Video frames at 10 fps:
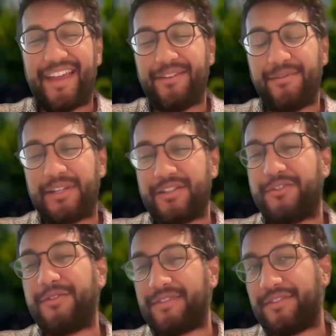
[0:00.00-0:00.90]
And we
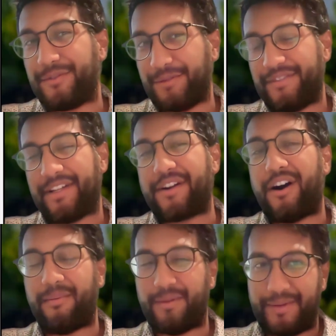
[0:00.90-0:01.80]
can choose the tools that
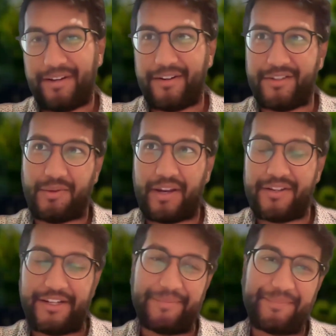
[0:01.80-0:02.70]
complement our
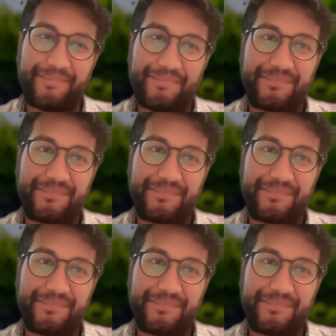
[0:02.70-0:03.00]
strategy.